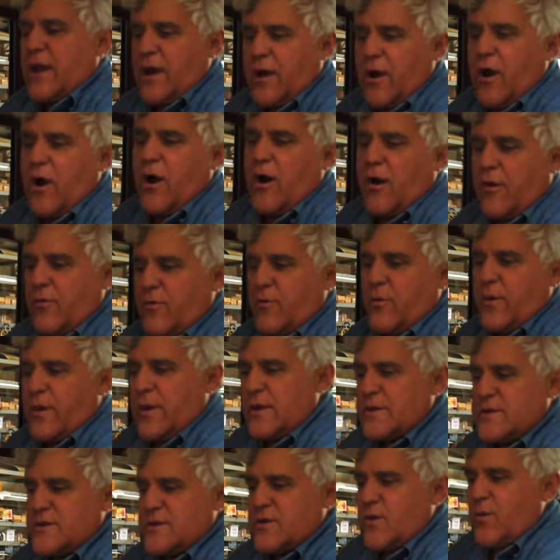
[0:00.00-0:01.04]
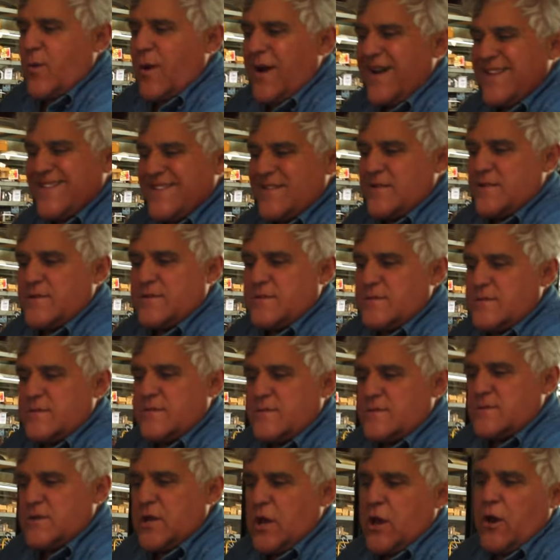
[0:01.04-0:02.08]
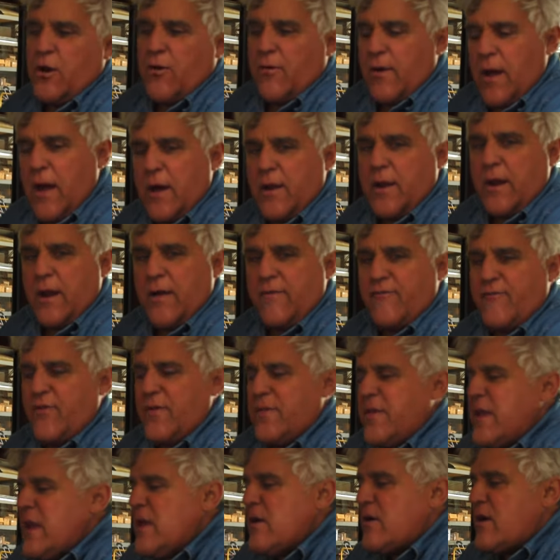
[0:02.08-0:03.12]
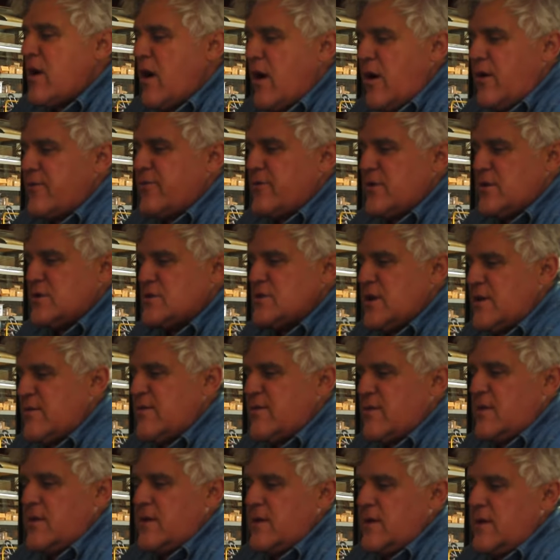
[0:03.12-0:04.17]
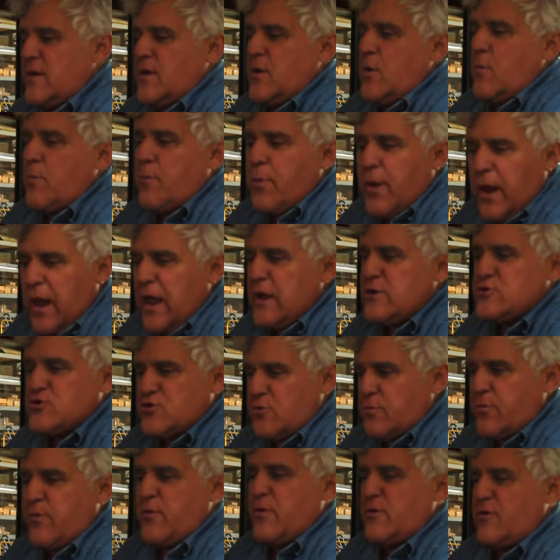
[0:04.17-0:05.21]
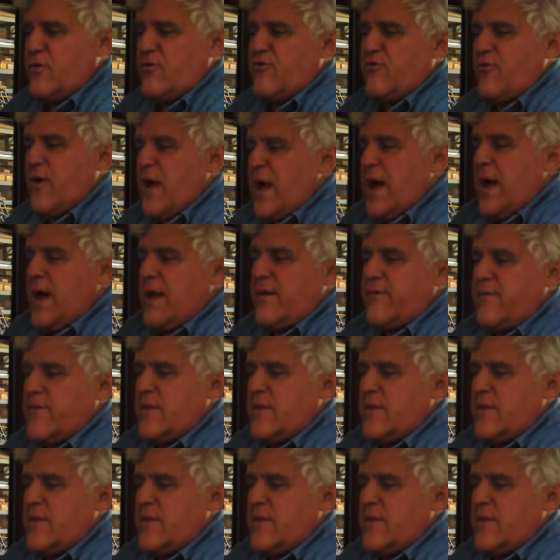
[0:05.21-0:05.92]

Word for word: of cars where you just go out and tear around and have fun. Then there are cars that are just pleasurable to drive.